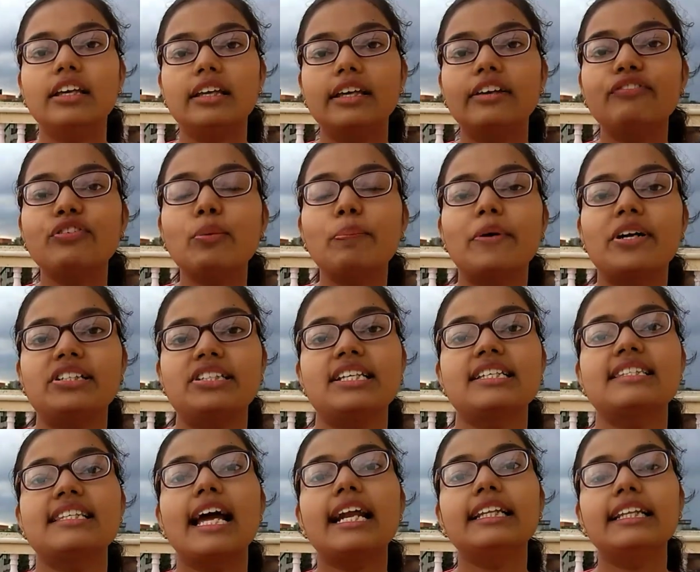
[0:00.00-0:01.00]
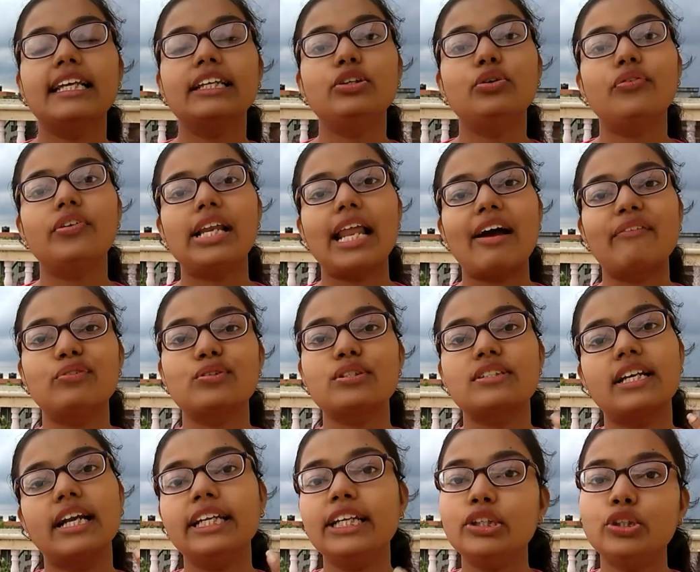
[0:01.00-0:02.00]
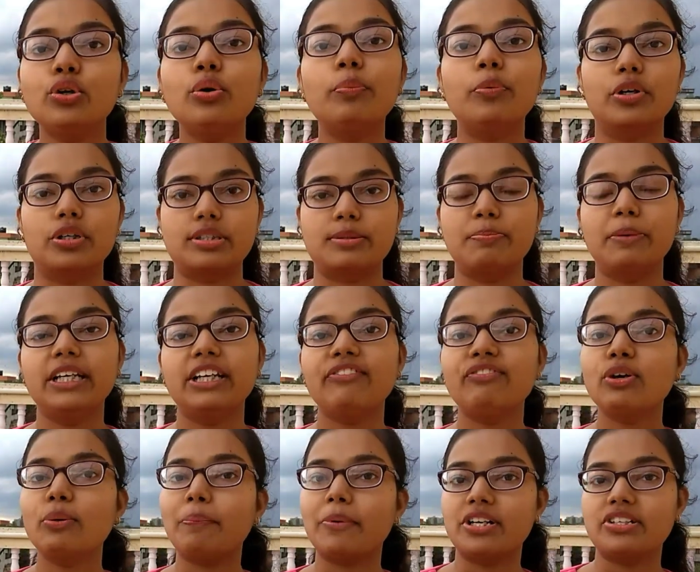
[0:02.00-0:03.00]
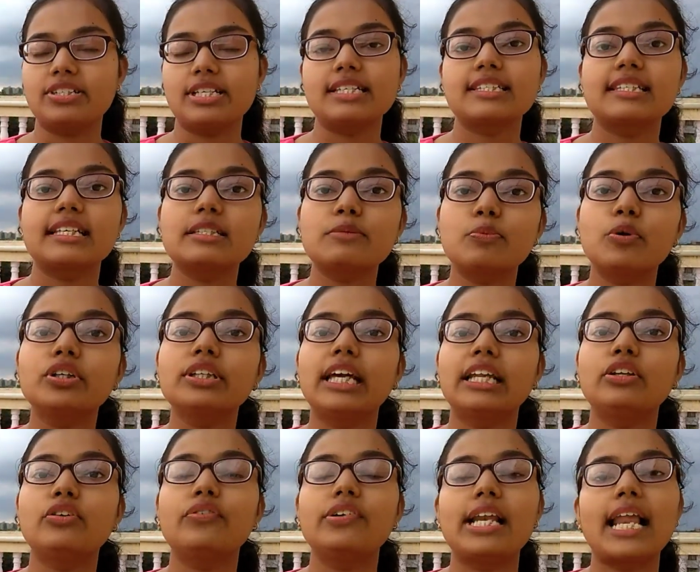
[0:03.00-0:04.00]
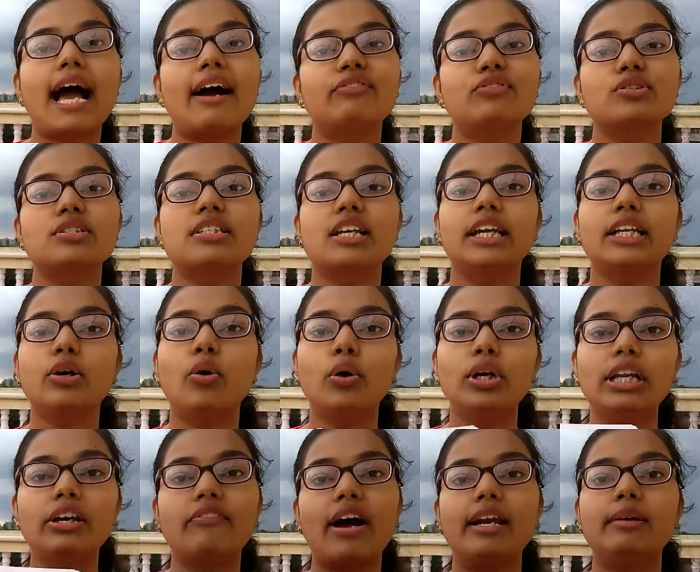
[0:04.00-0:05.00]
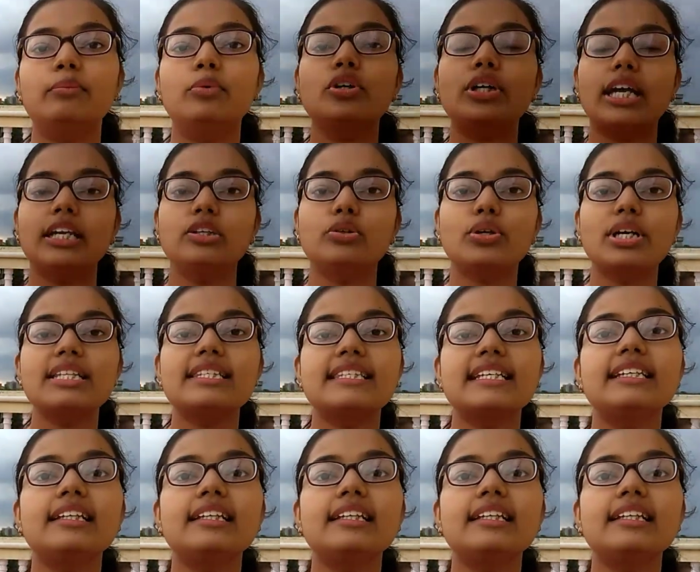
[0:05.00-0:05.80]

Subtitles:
if you purchase that, then you will have to study two books. But if you purchase this book, then you will have to study only one book. And you can see